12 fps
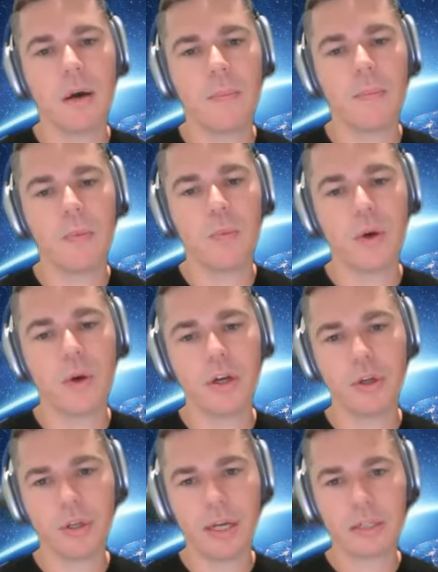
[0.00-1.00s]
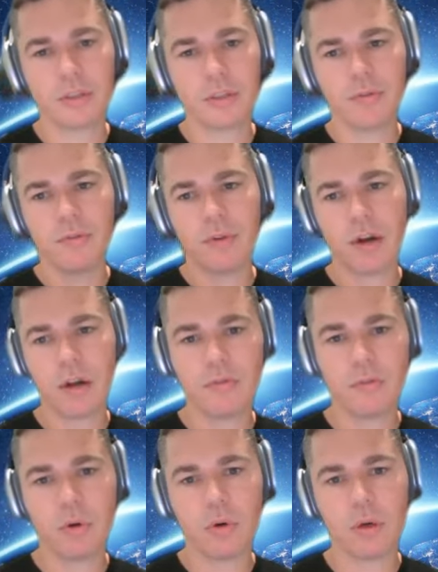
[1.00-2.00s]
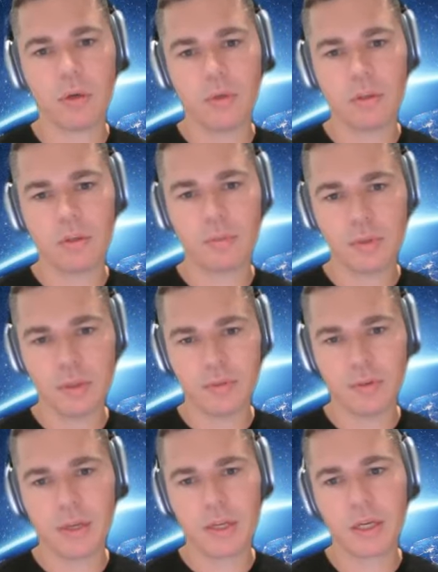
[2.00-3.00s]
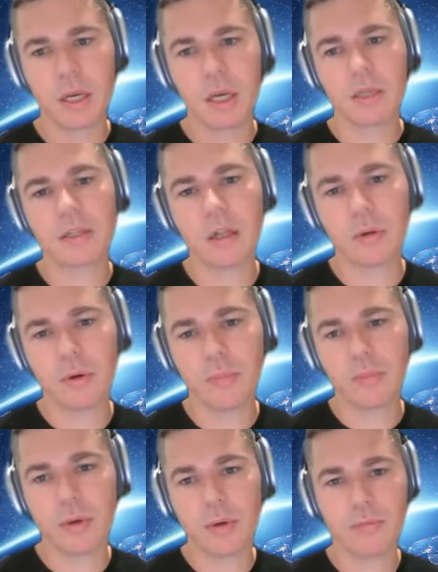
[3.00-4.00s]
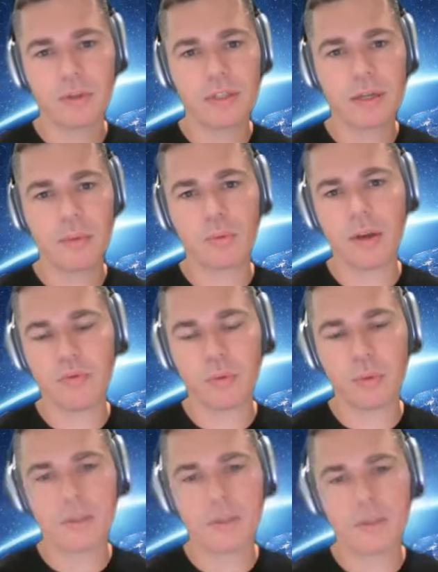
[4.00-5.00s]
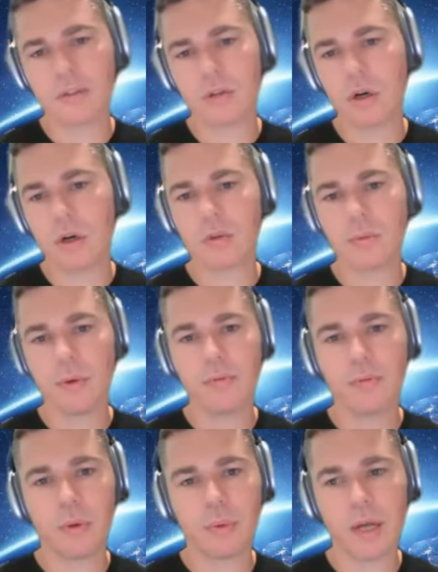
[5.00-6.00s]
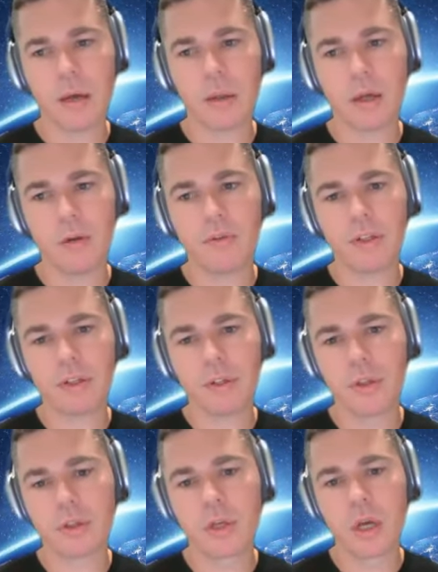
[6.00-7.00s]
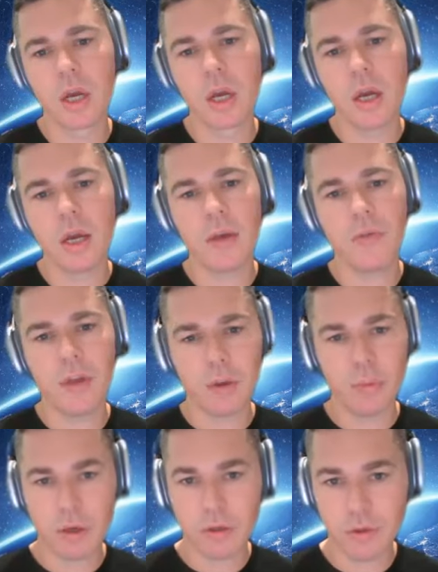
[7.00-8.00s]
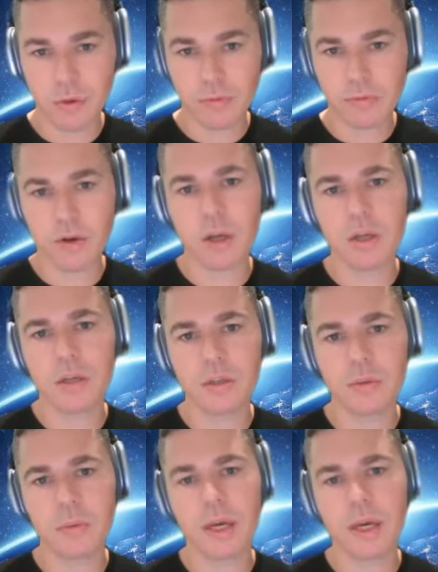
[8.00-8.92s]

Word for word: um, where you can actually file for you know specific accelerator program. For example, we have one with TechStars, we have one with Outlier Ventures, and there we also fund.